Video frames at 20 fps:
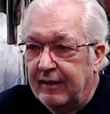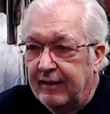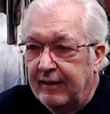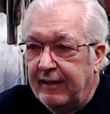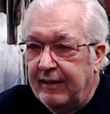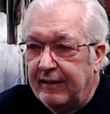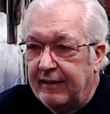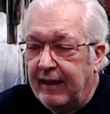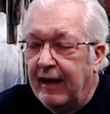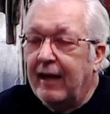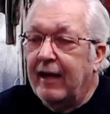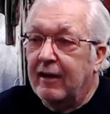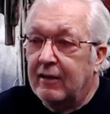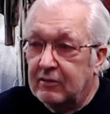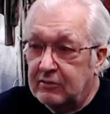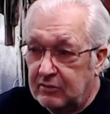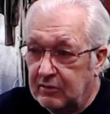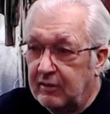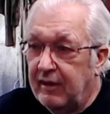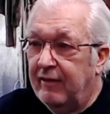And I
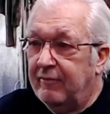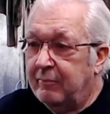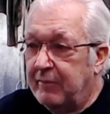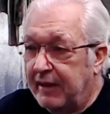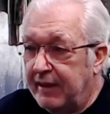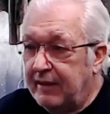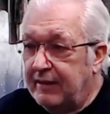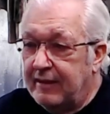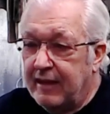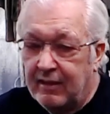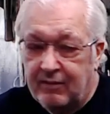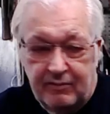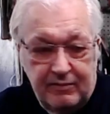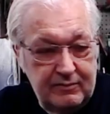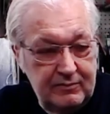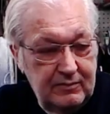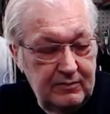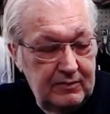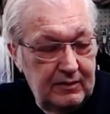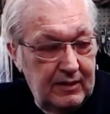also have money
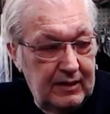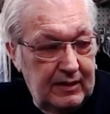down